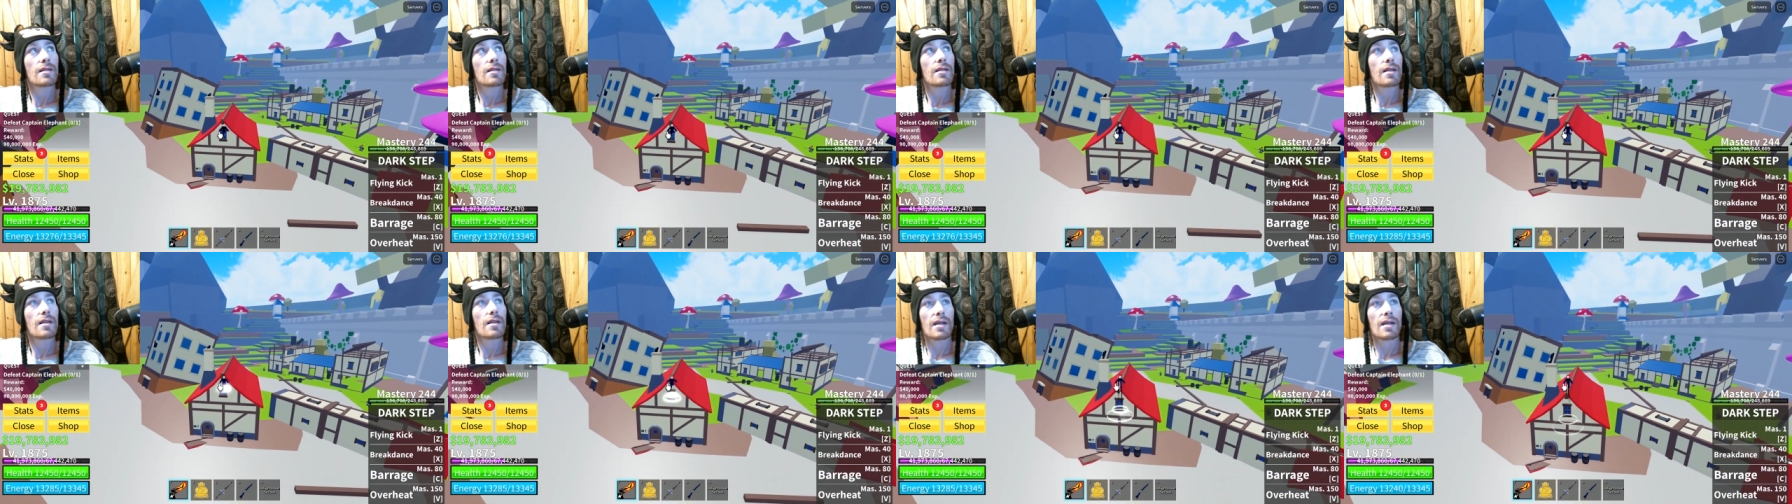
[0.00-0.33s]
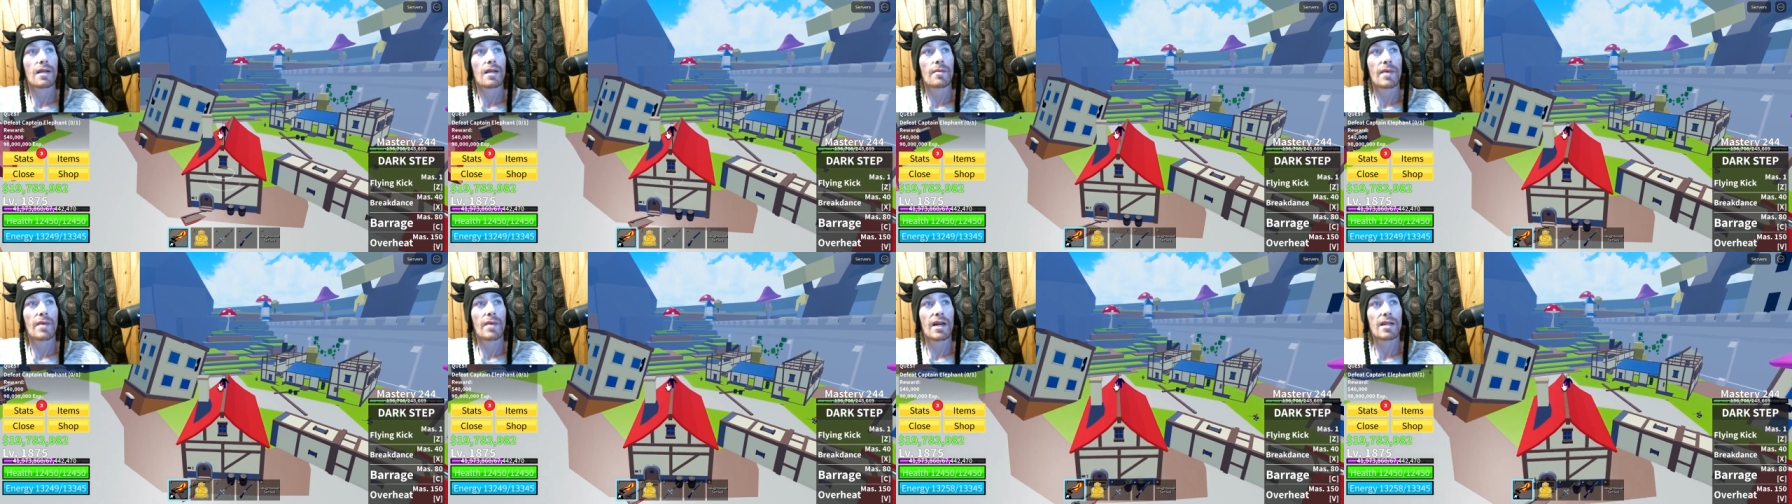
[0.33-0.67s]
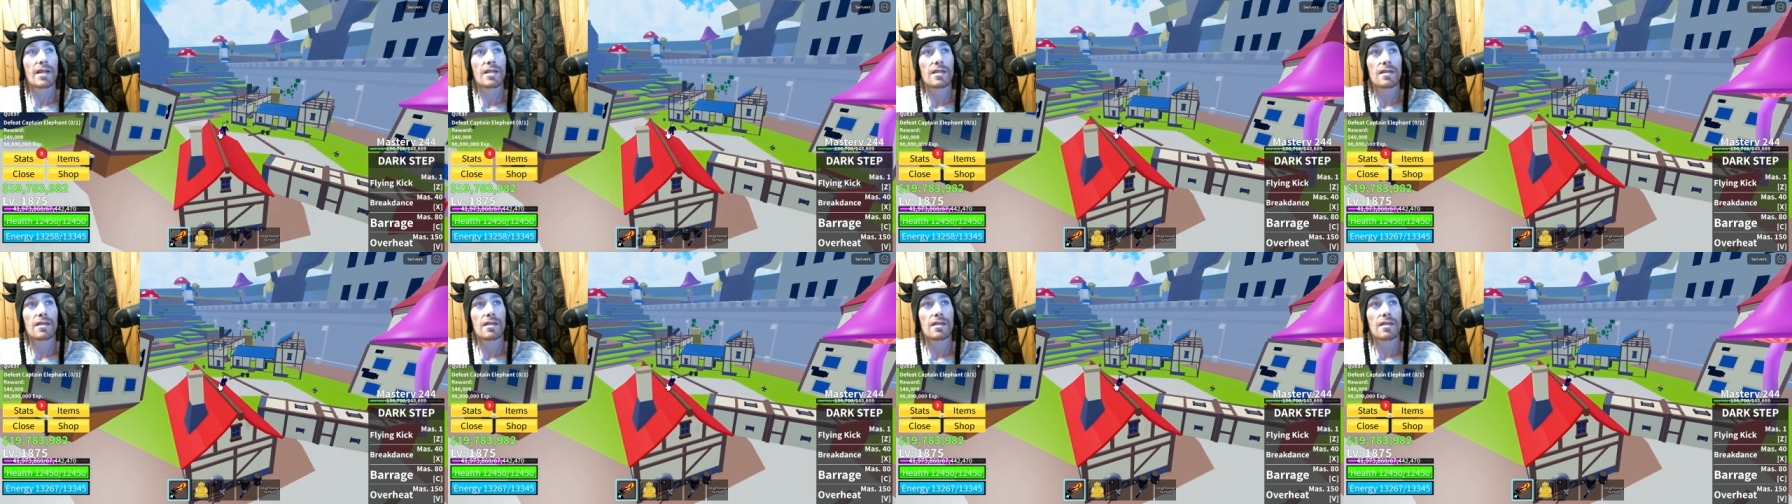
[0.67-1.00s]
Like, am I
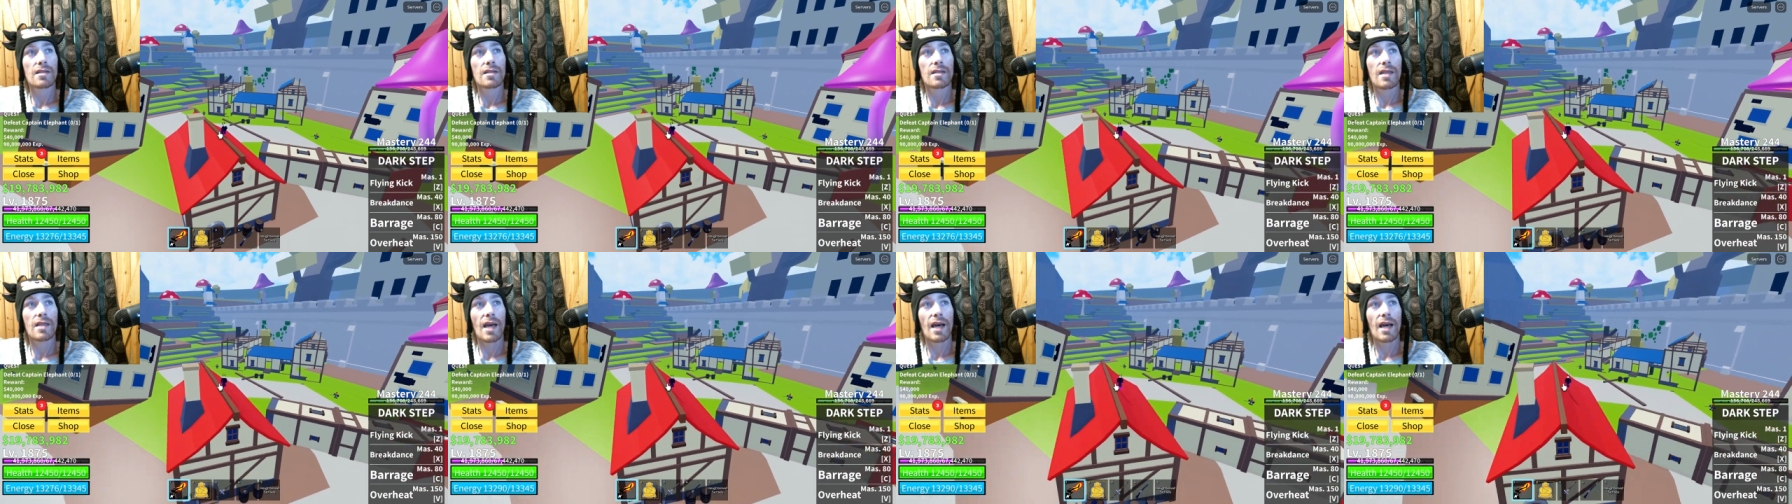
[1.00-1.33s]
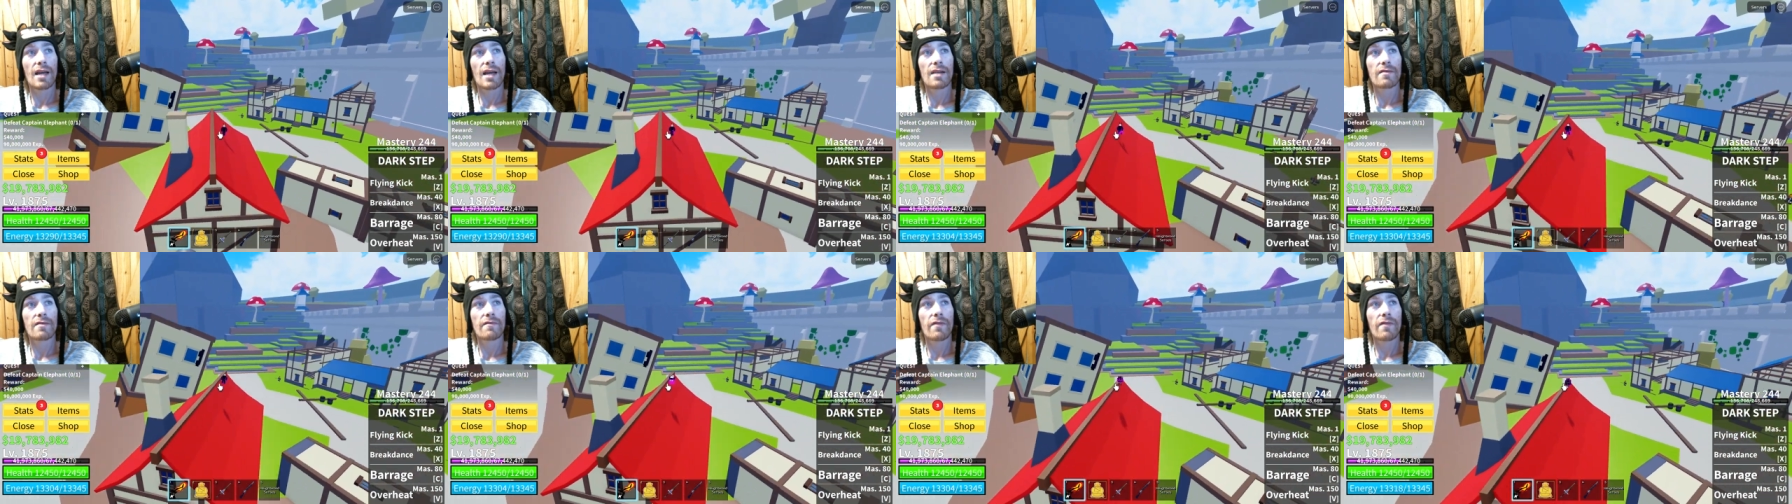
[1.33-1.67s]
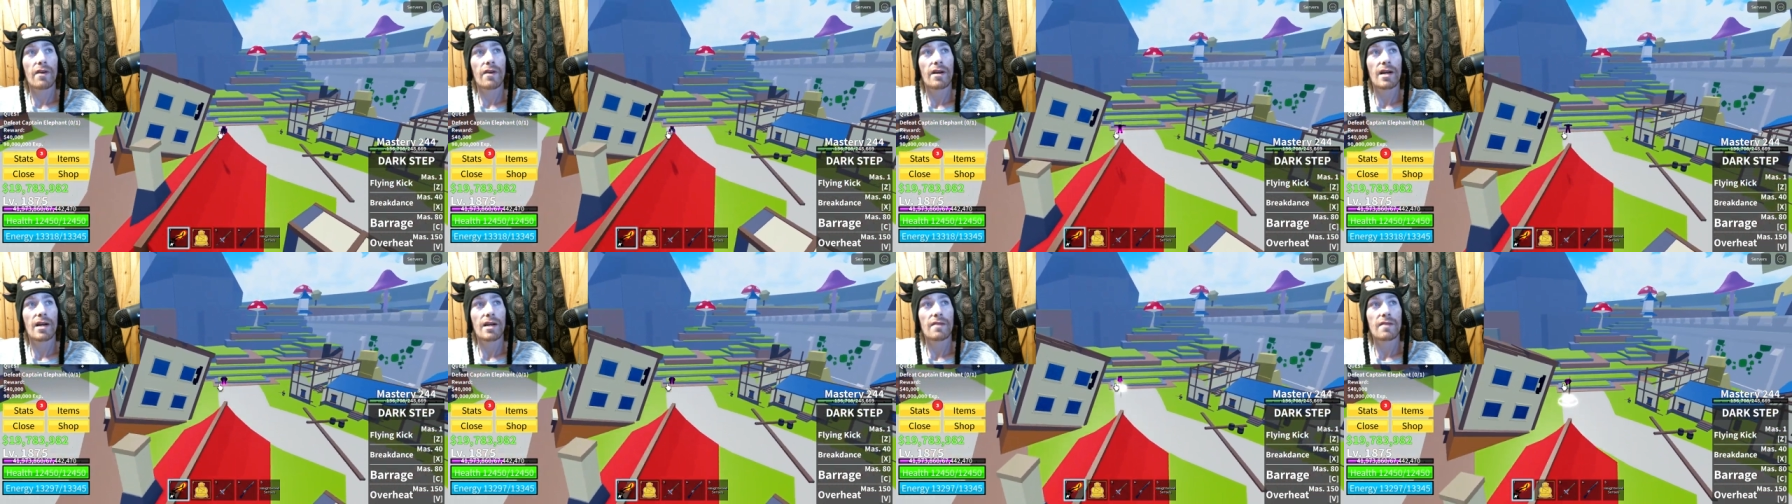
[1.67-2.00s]
that
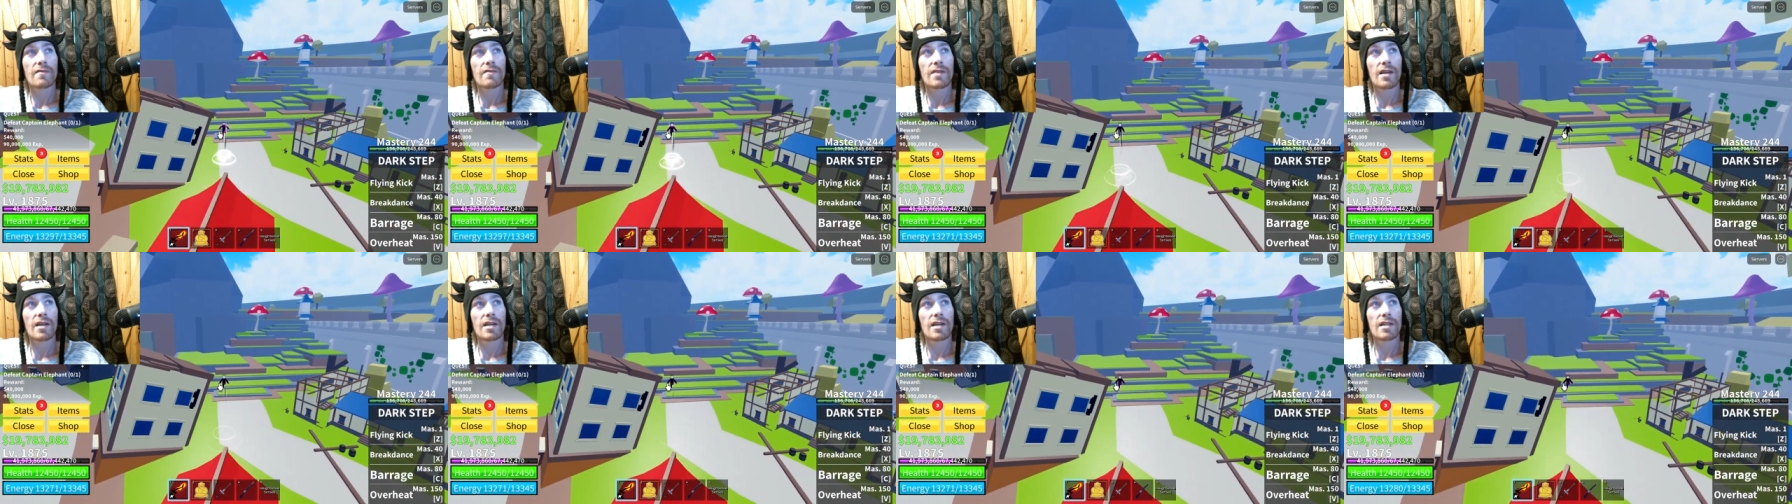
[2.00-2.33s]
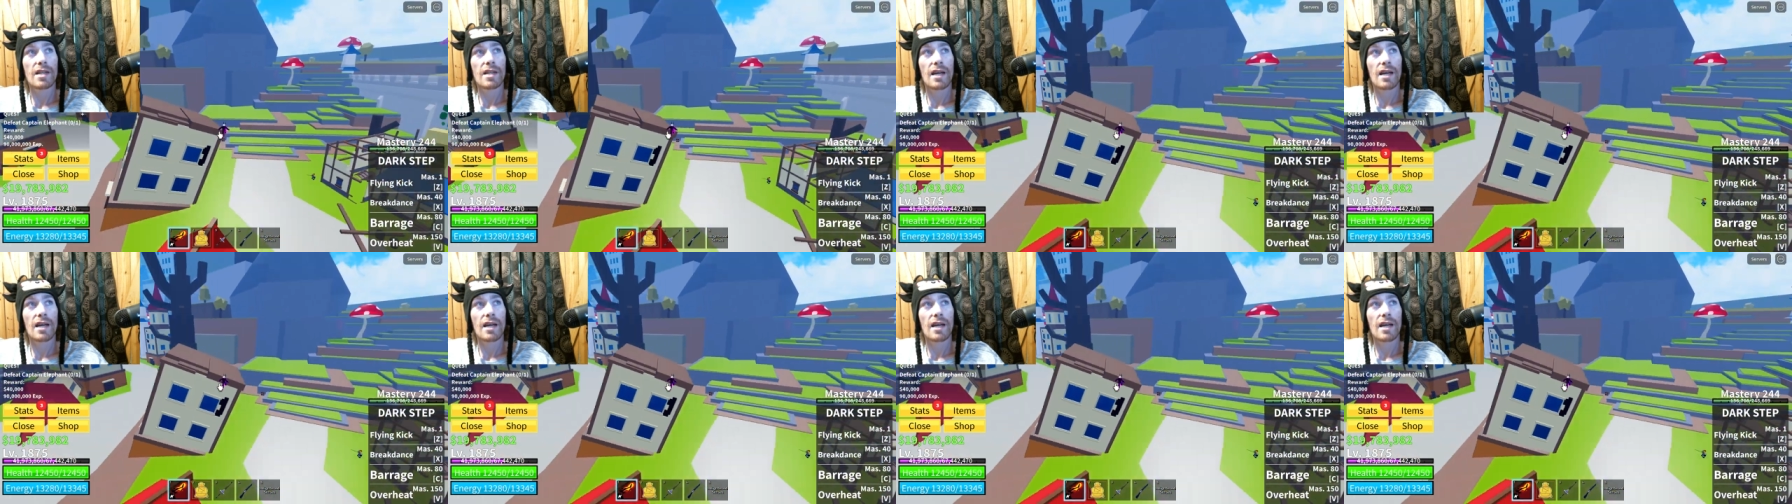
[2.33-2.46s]
far out of touch?